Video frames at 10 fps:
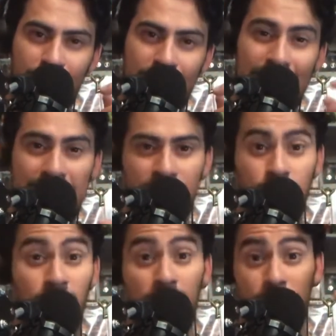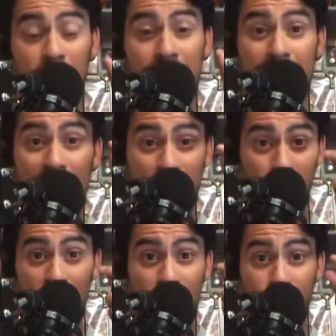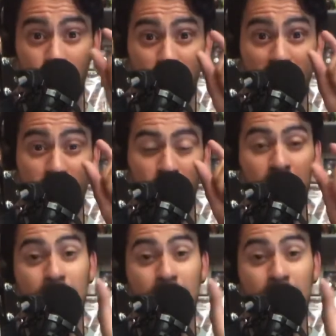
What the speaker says: In this one, his eyes are like mostly dark.